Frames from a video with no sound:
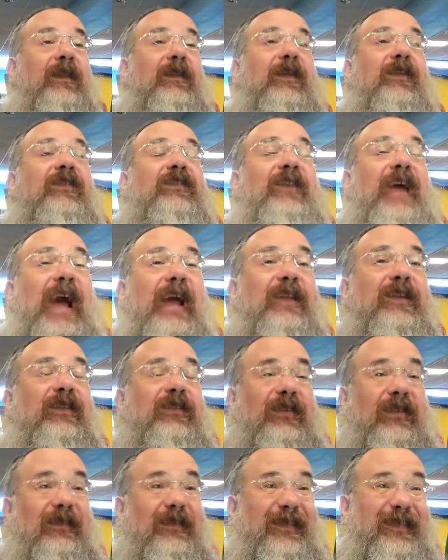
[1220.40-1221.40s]

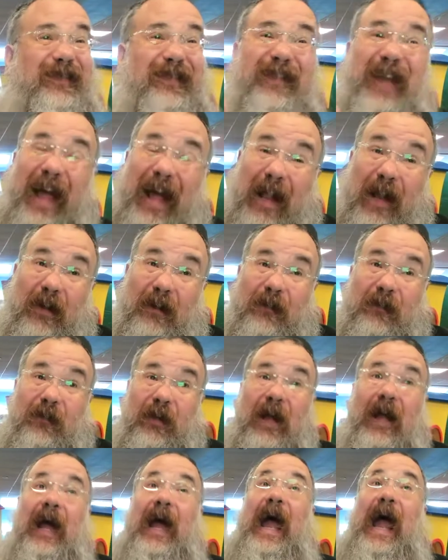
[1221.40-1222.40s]
sadness itself
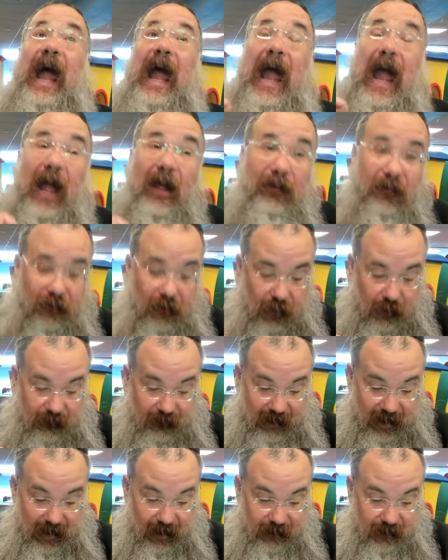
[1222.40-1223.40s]
has no
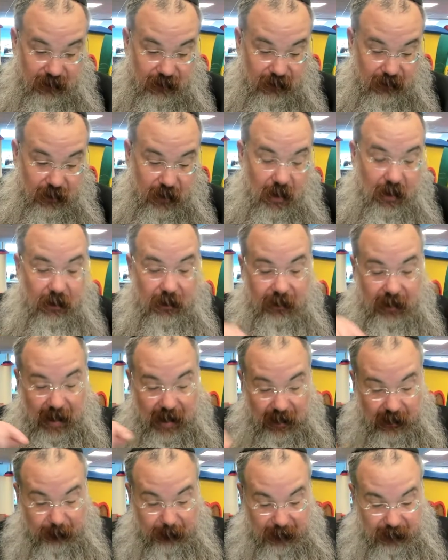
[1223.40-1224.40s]
value,
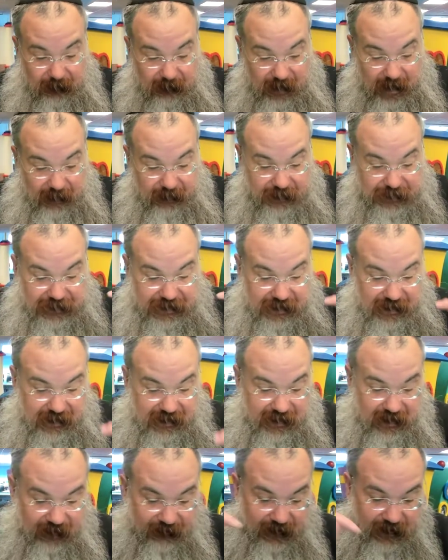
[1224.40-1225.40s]
rak, but rather
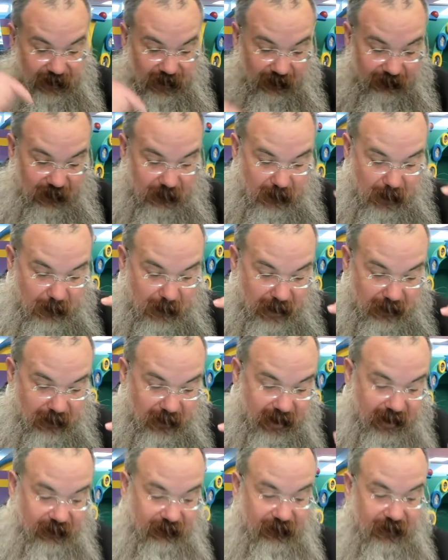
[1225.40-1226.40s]

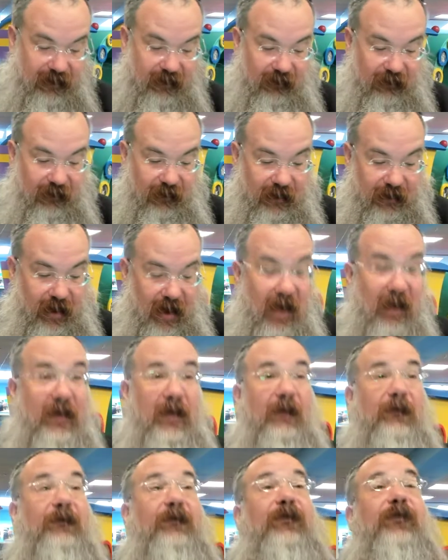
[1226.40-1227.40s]

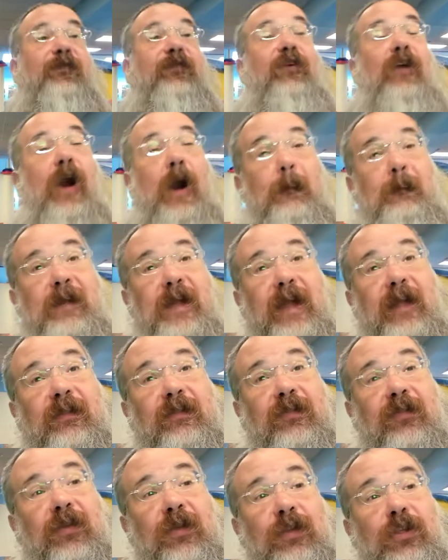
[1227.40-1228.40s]
that from
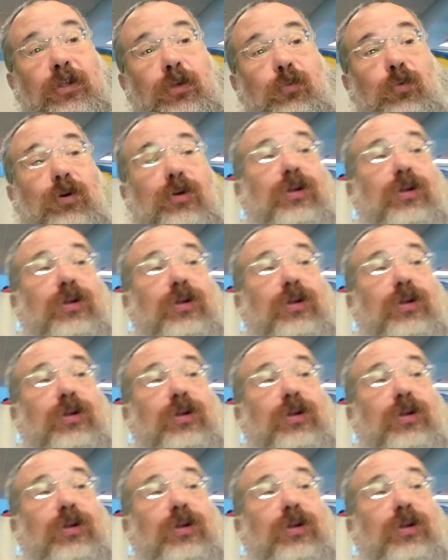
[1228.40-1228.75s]
it you will